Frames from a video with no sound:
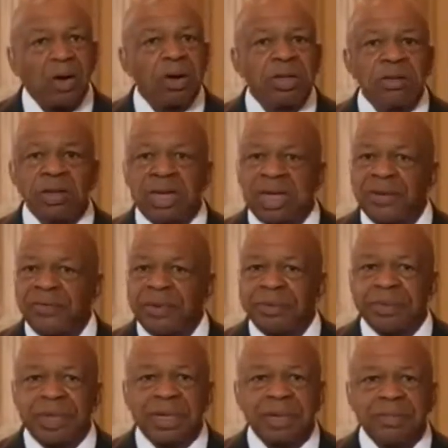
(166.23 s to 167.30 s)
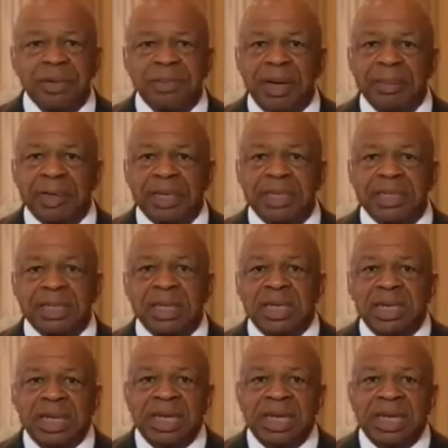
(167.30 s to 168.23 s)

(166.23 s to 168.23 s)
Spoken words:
All you hear from the Republicans